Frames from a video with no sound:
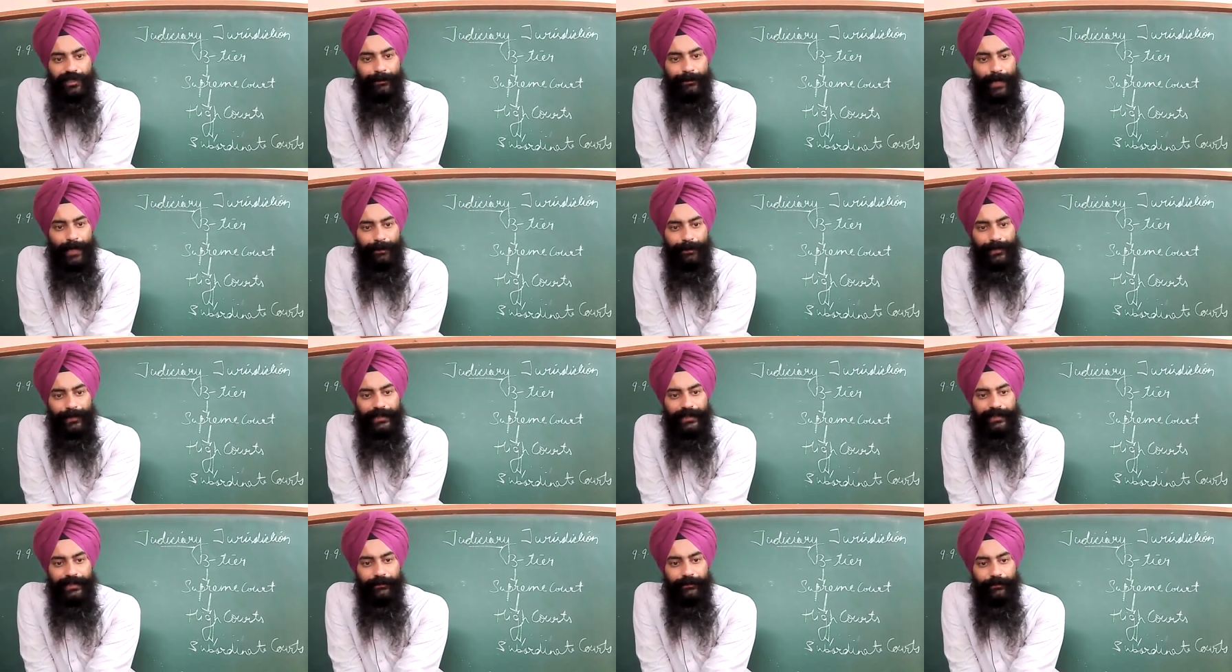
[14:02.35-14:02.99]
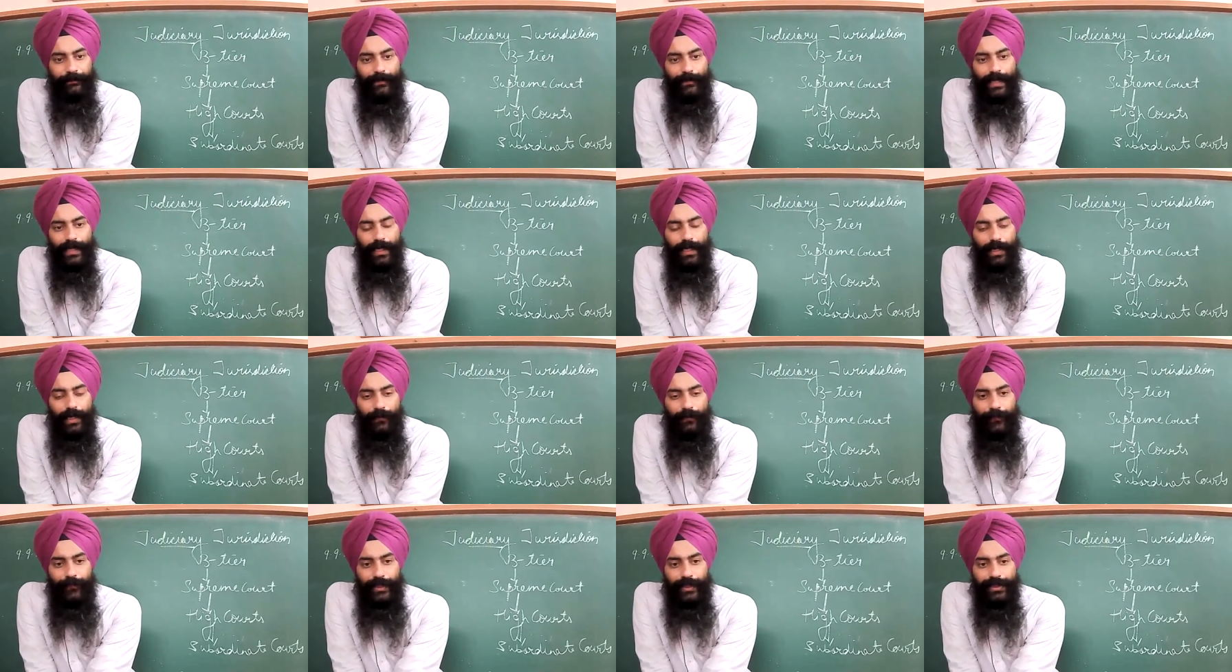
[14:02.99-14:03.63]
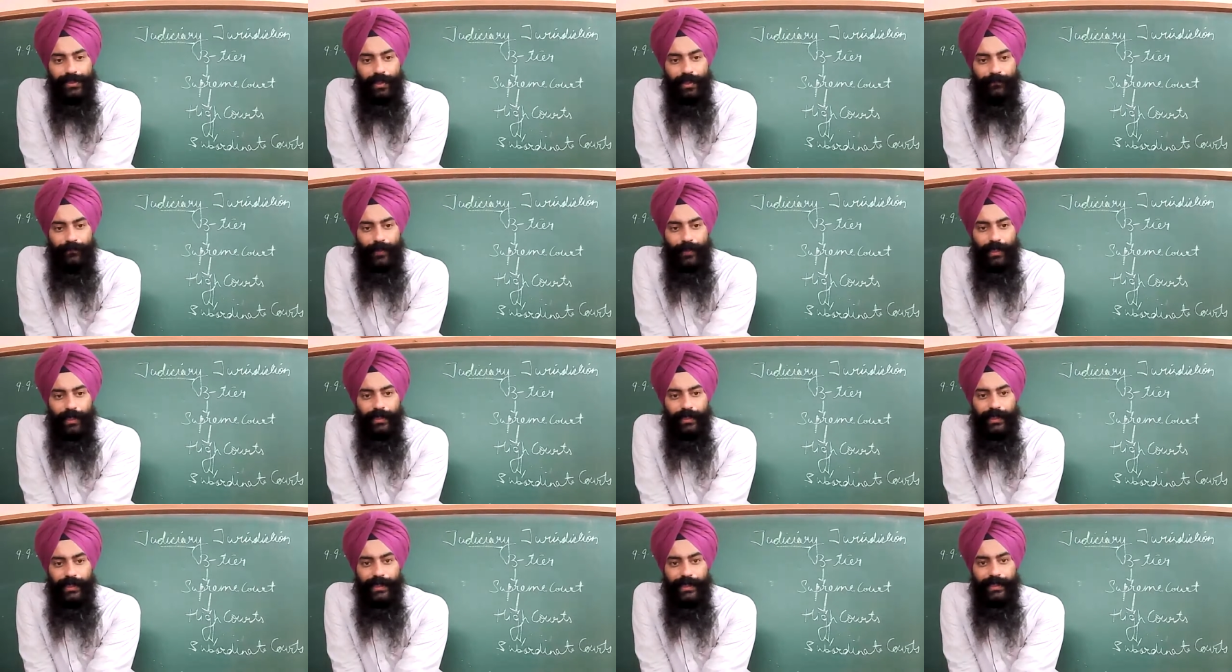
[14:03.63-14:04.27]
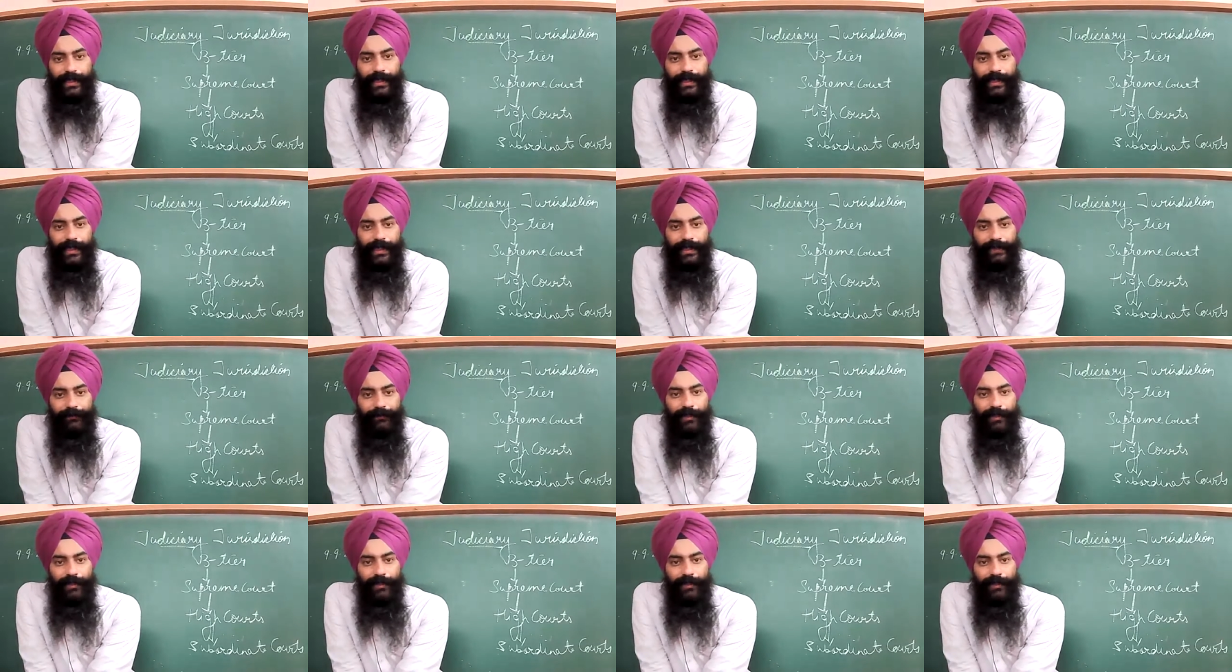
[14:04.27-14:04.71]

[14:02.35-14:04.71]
properly, first of all, it